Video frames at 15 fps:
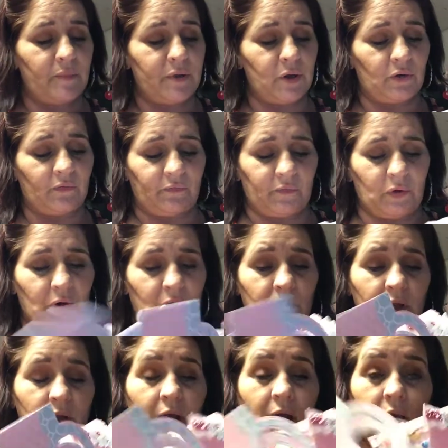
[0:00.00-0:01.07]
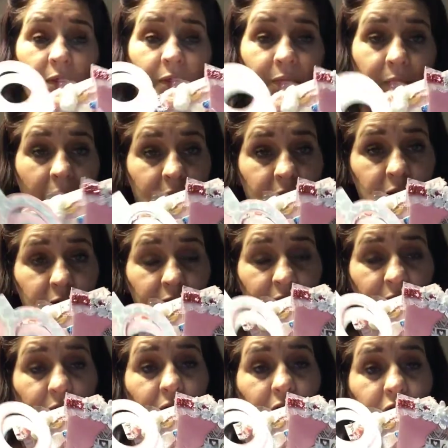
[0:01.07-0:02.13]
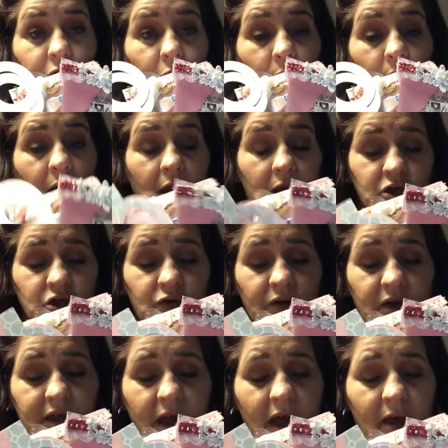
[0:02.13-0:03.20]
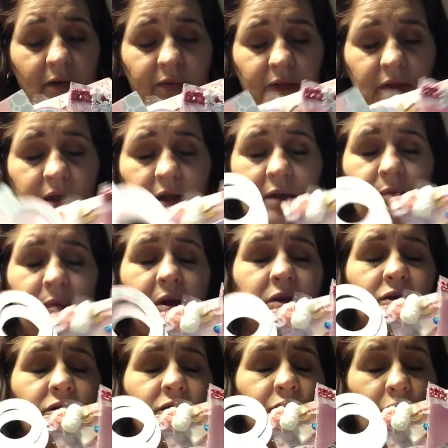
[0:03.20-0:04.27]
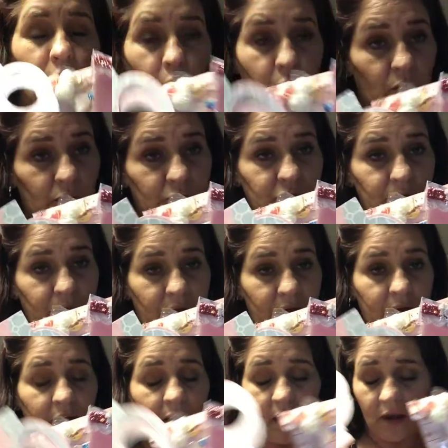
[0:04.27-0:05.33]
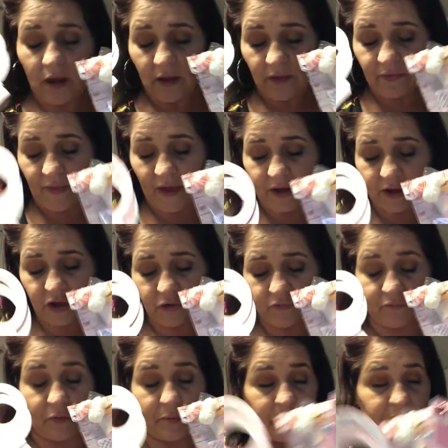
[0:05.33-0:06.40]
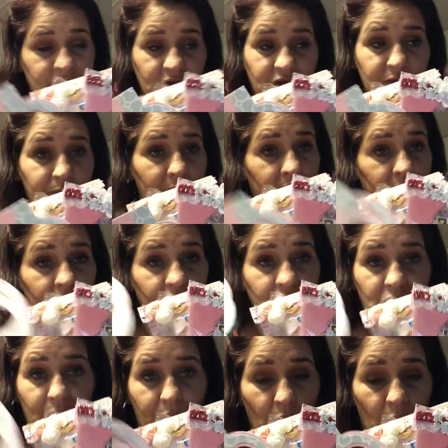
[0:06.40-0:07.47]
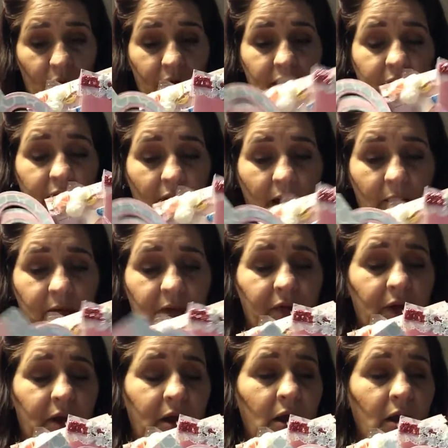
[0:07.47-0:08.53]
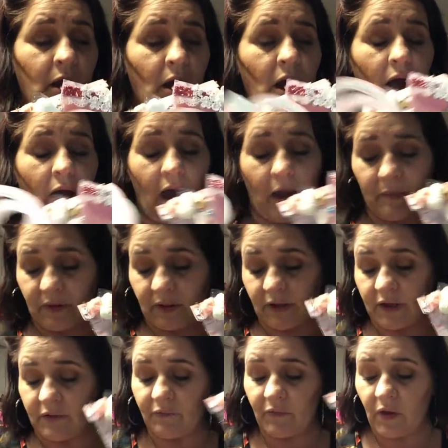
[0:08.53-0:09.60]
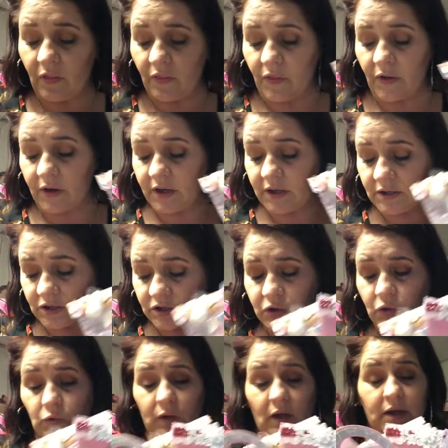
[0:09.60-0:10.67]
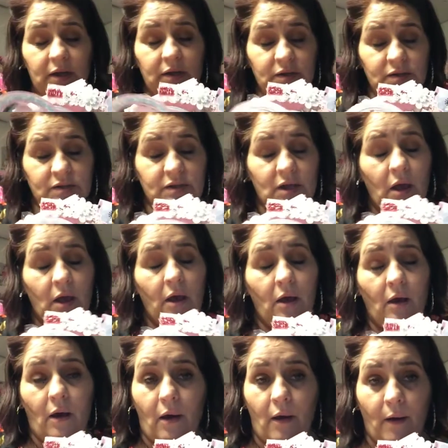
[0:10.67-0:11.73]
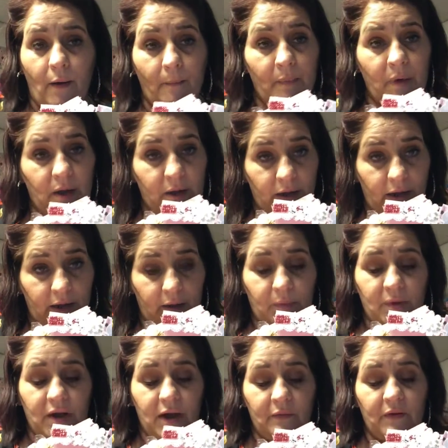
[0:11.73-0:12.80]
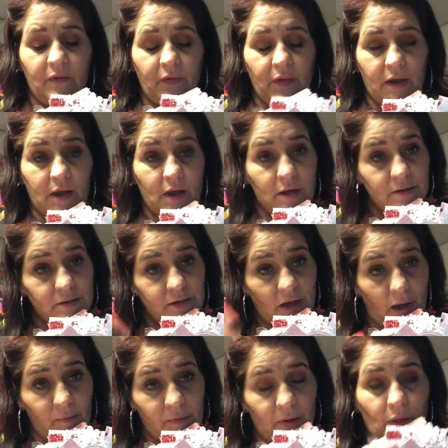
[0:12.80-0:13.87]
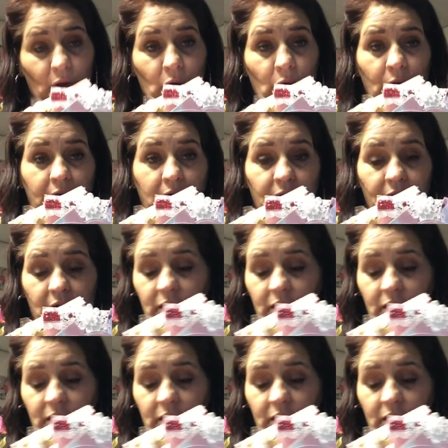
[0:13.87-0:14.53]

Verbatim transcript: beautiful. Thank you for your entry, Kathy. It means the world to me. Thank you for participating, supporting, everything. I'm going to leave these two ladies' um, name and everything down below in